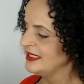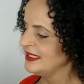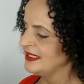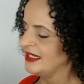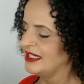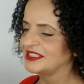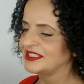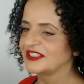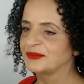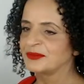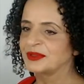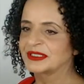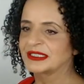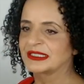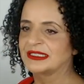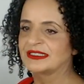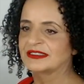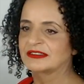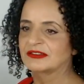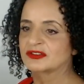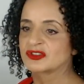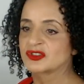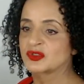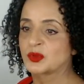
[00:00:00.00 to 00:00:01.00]
and I've put a
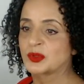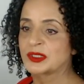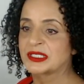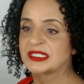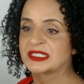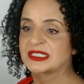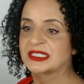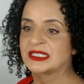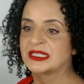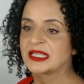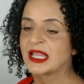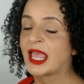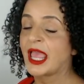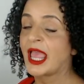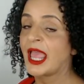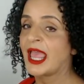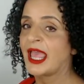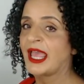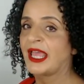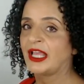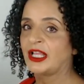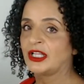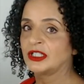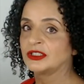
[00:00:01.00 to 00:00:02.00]
little twist in the
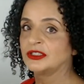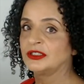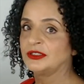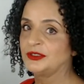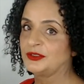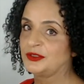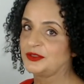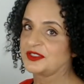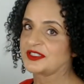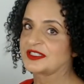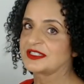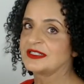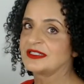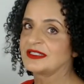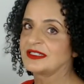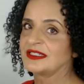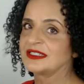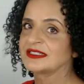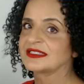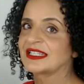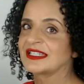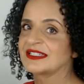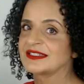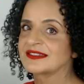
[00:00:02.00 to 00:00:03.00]
hair and loosened
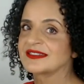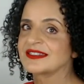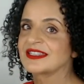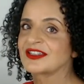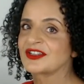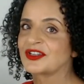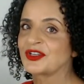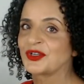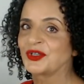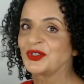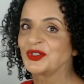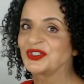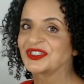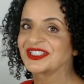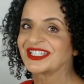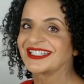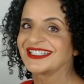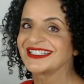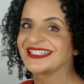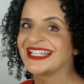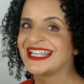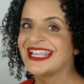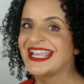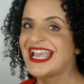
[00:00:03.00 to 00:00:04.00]
it and secured it.